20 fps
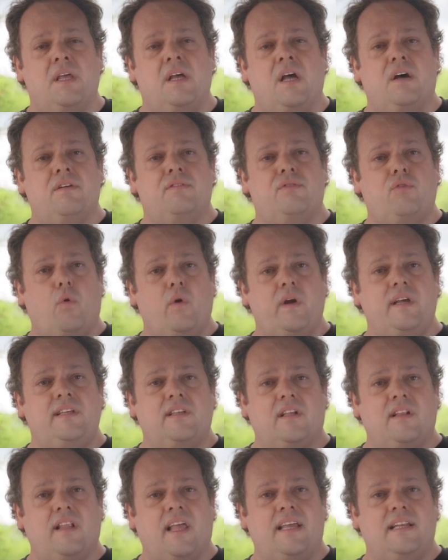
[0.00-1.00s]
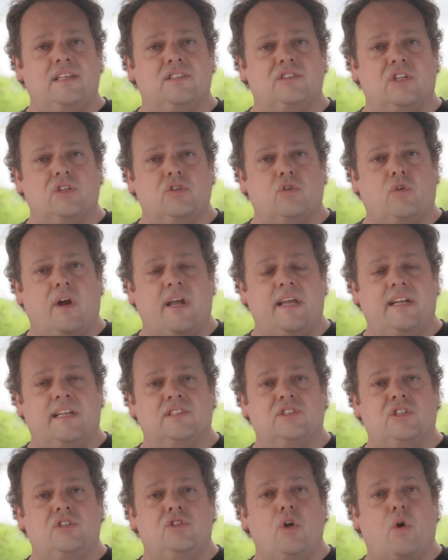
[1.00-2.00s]
Avoid the latest and
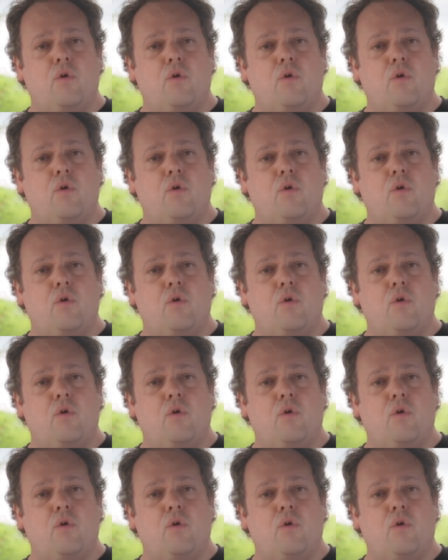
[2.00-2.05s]
greatest.